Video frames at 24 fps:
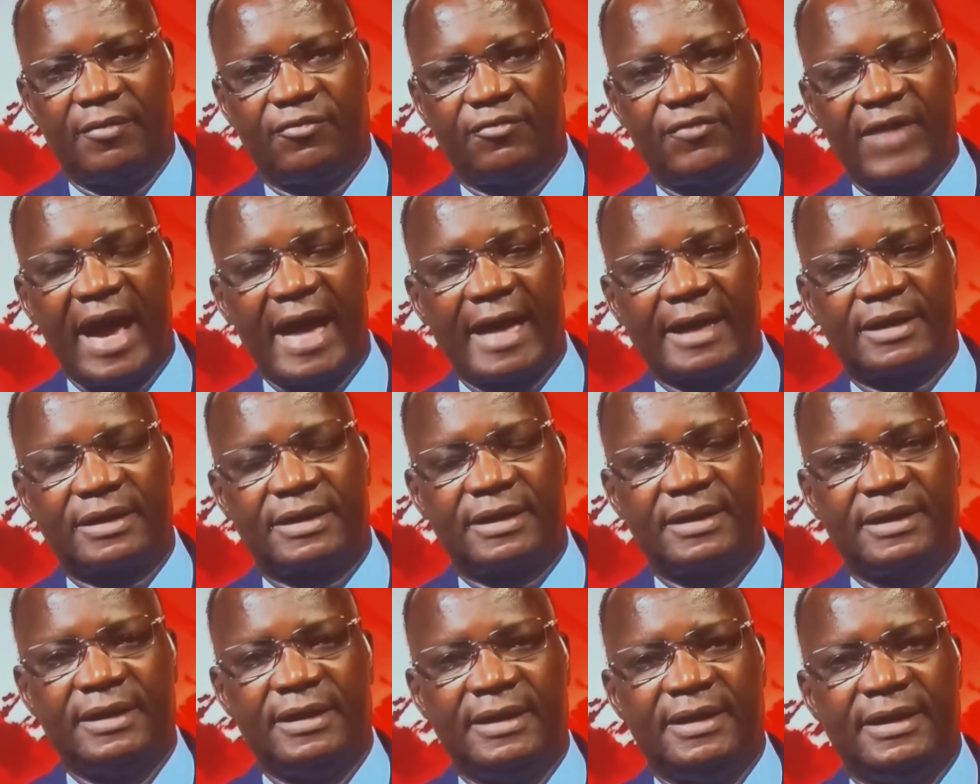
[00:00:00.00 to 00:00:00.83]

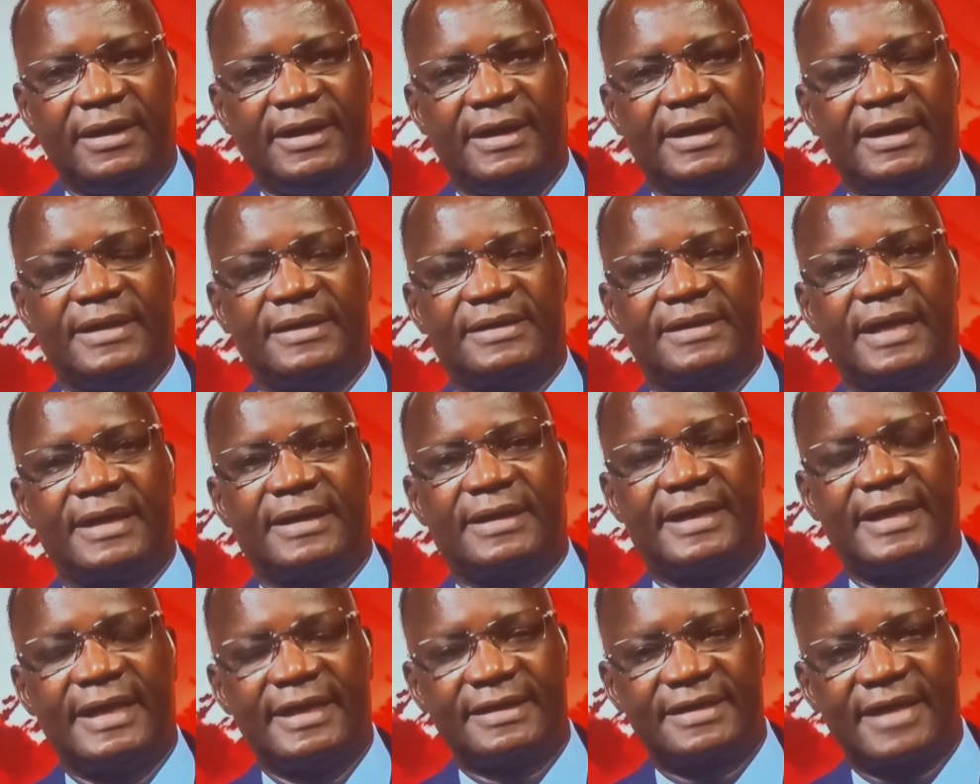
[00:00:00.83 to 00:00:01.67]
fact is
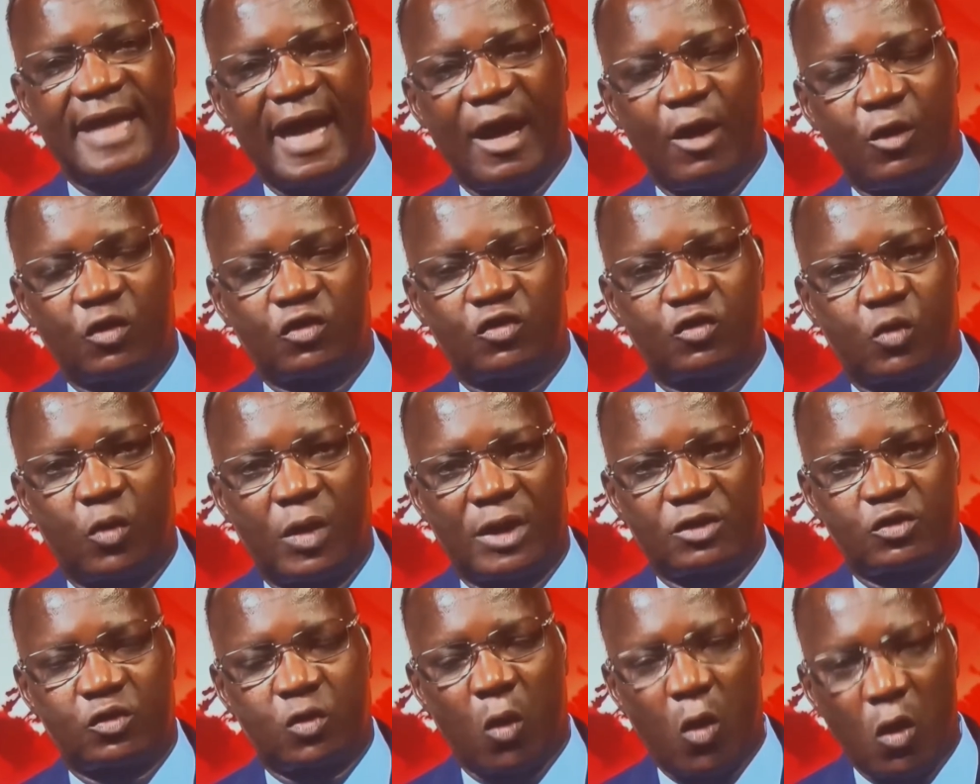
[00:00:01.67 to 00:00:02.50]
that his house
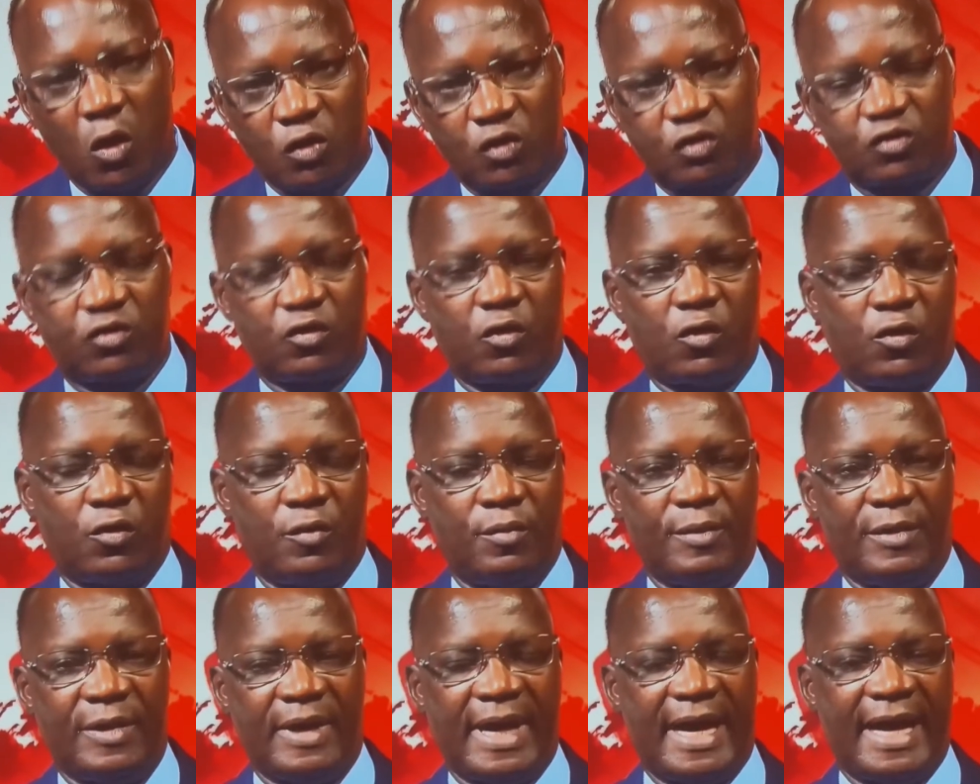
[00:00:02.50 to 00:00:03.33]
was also
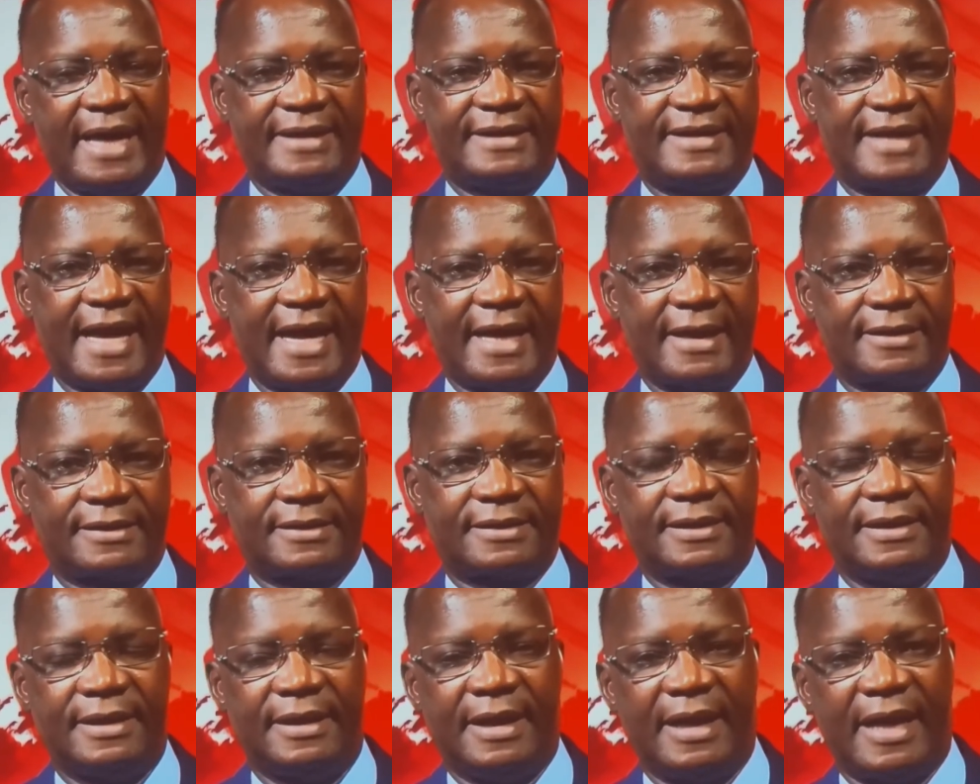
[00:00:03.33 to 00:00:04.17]

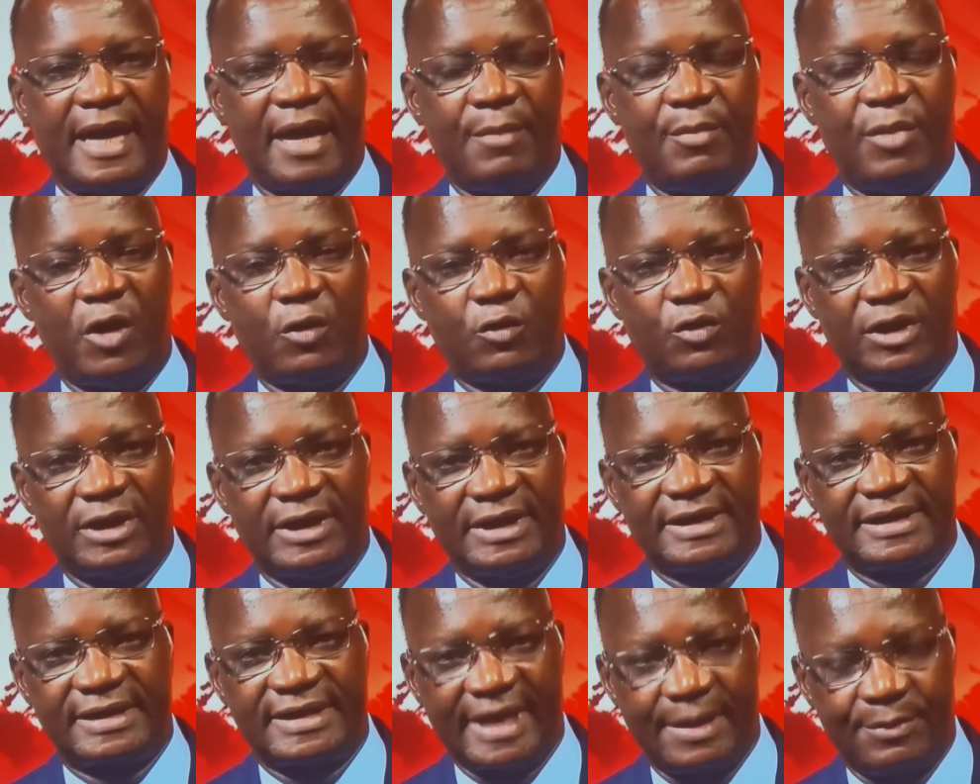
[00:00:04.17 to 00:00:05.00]
attacked about
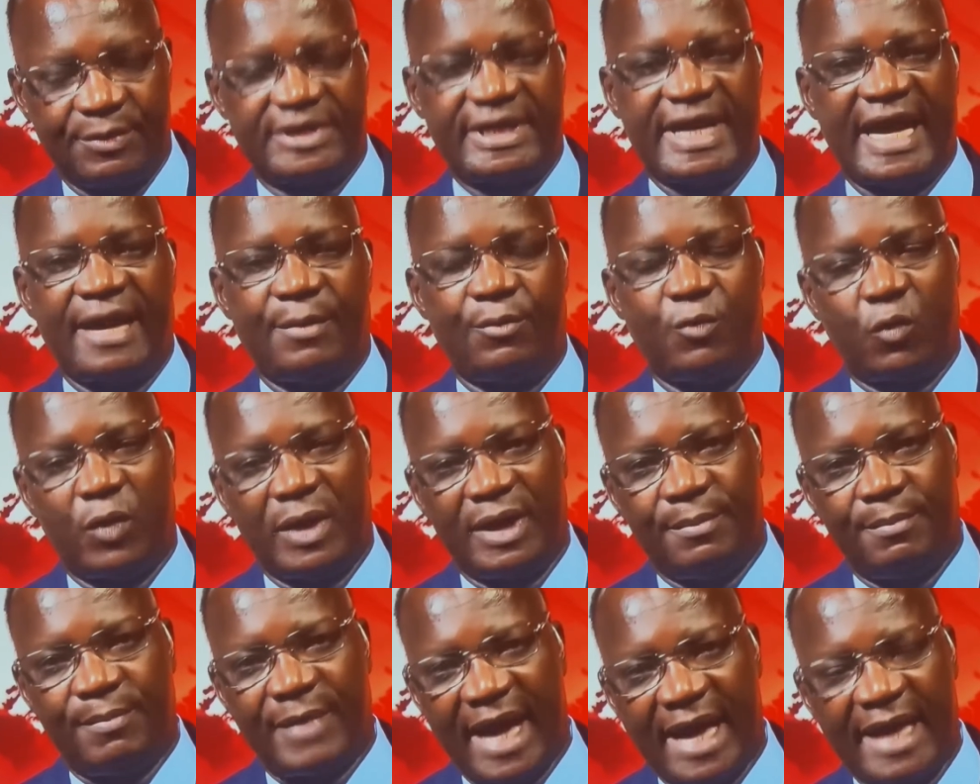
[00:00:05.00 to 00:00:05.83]
the same time
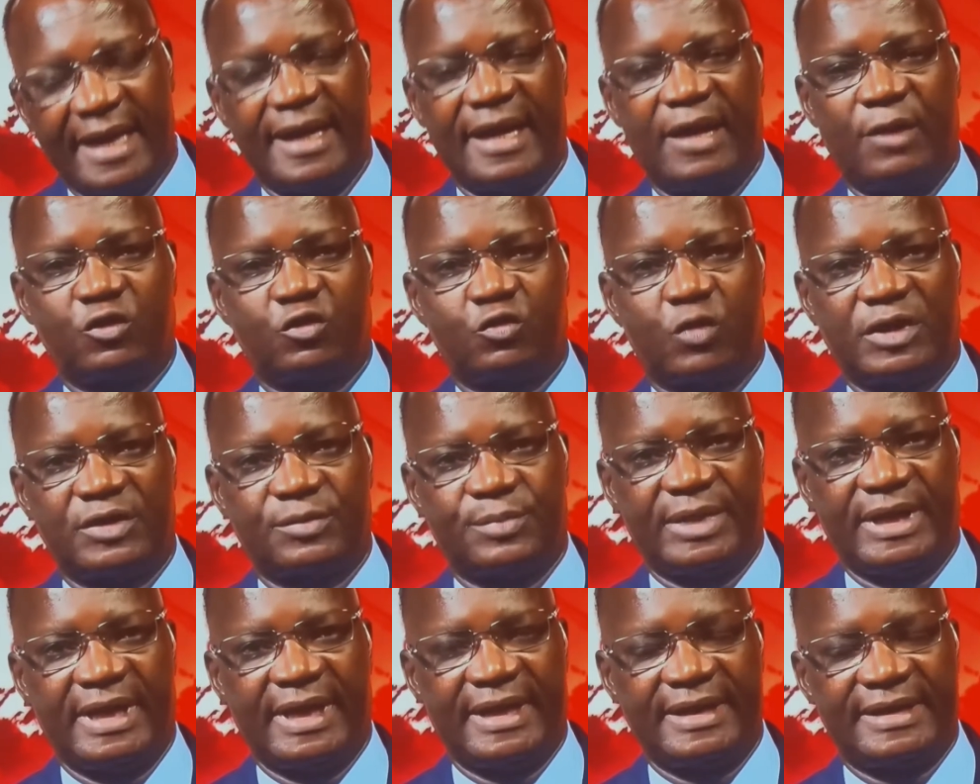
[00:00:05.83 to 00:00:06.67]
when my house was
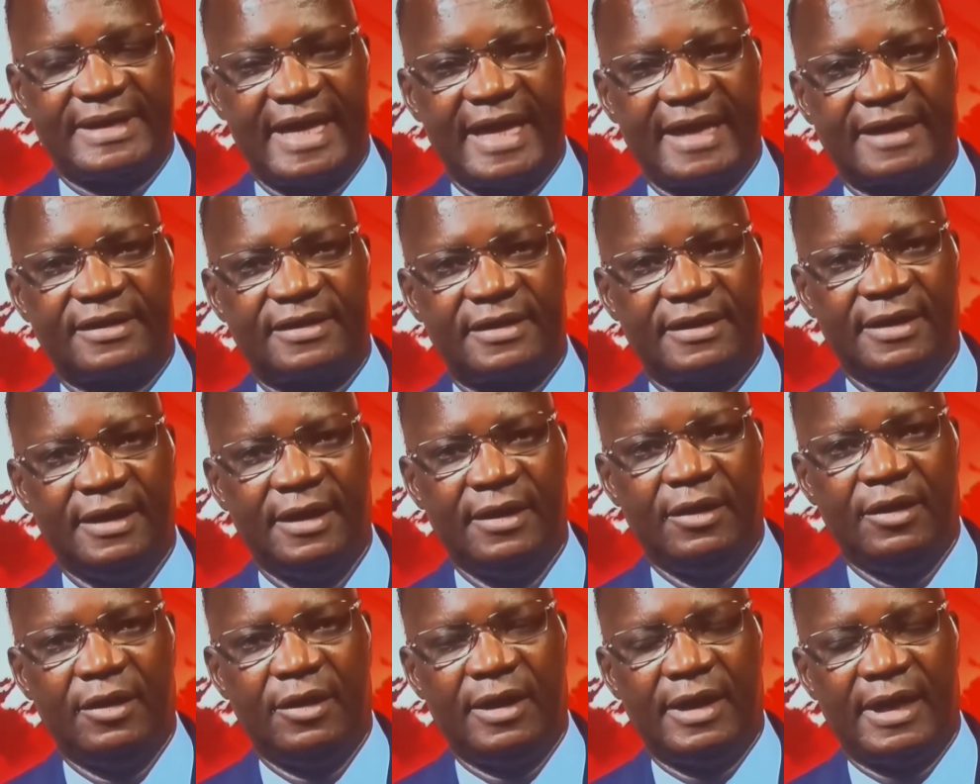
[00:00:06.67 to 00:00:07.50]
being attacked,
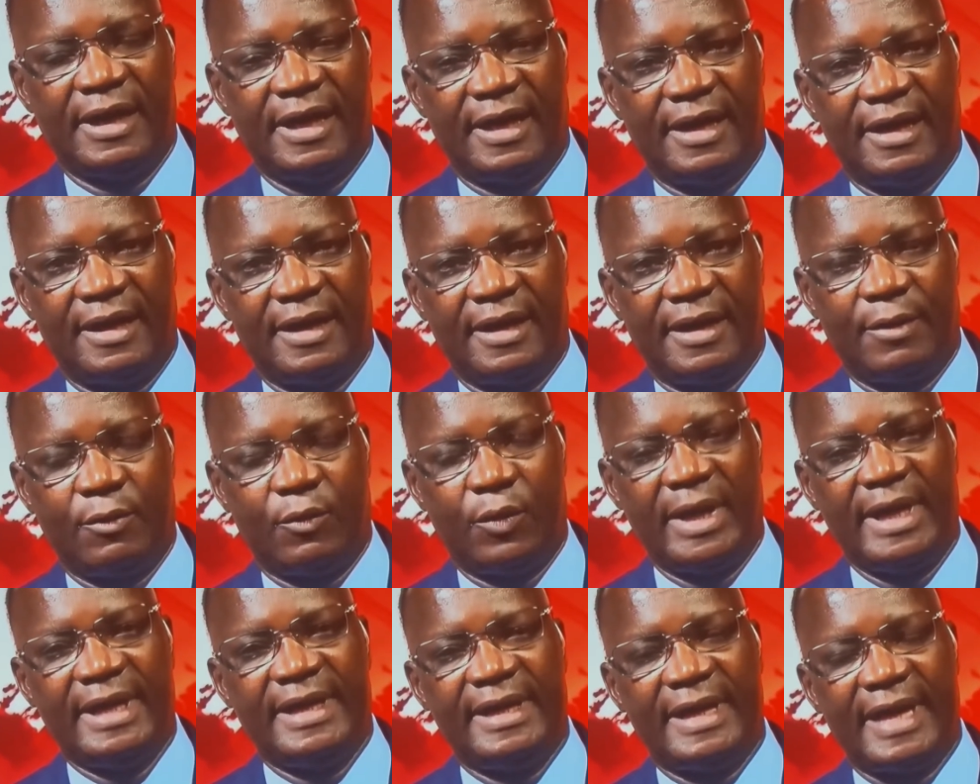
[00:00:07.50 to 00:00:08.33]

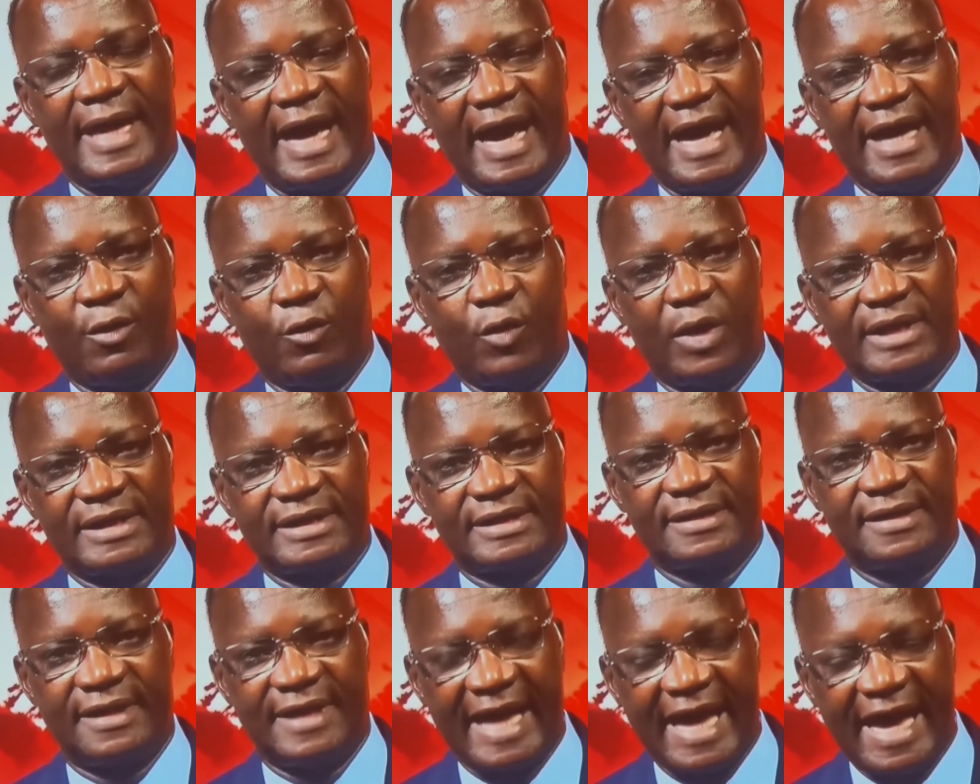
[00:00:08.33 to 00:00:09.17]
when I
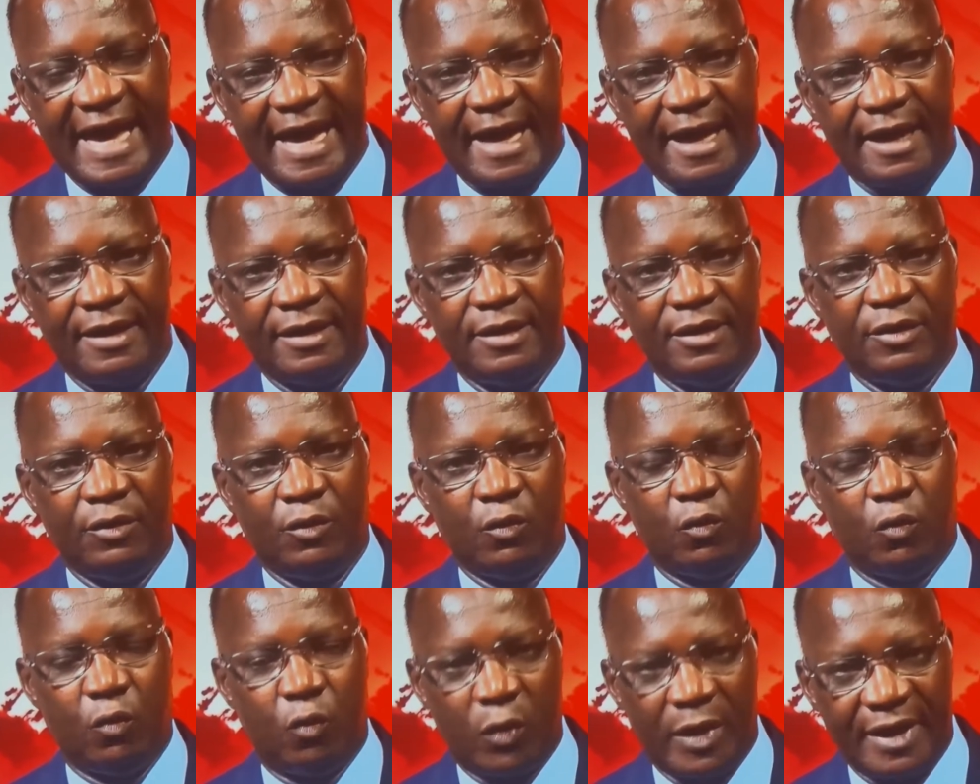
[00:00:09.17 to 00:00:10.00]
was there
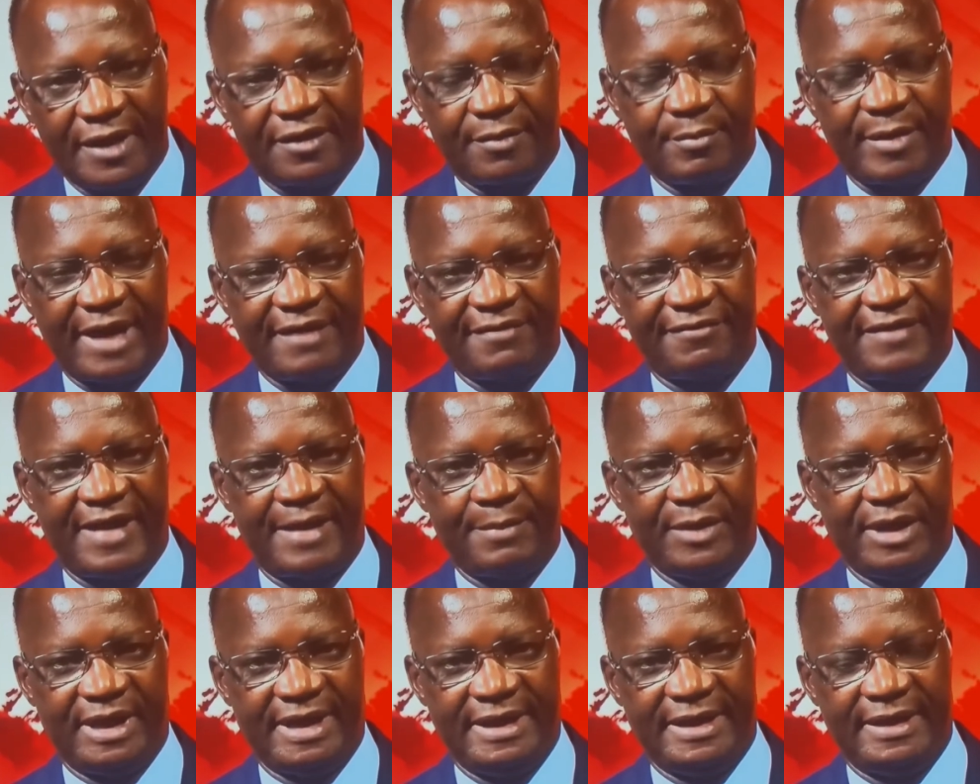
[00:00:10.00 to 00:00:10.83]
with my
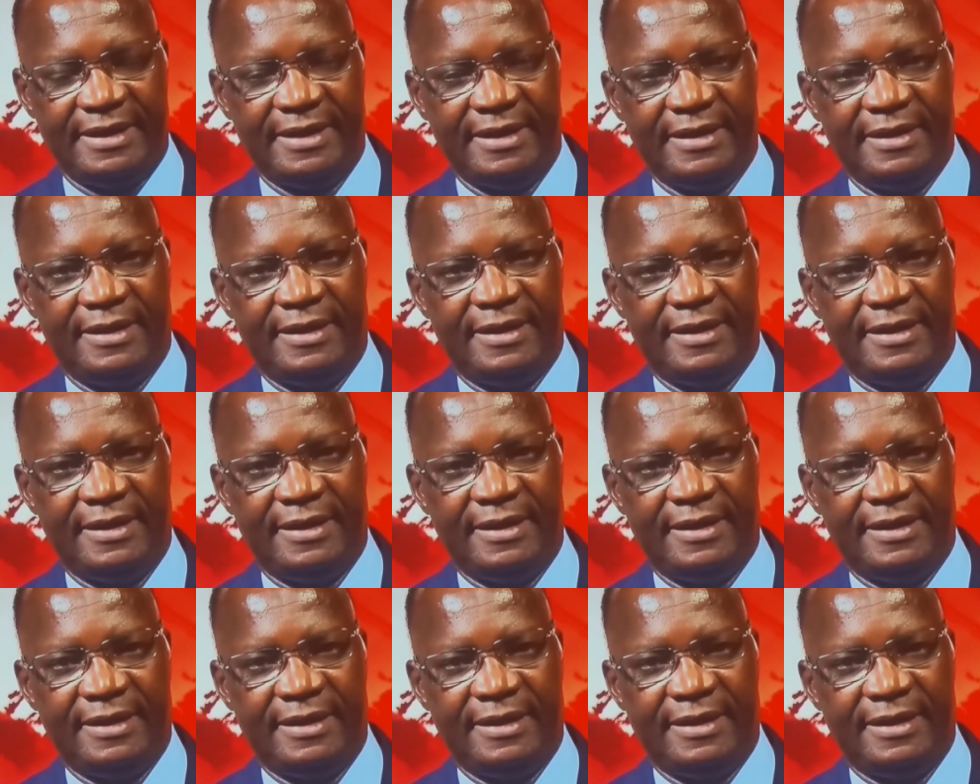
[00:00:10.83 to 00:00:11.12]
family.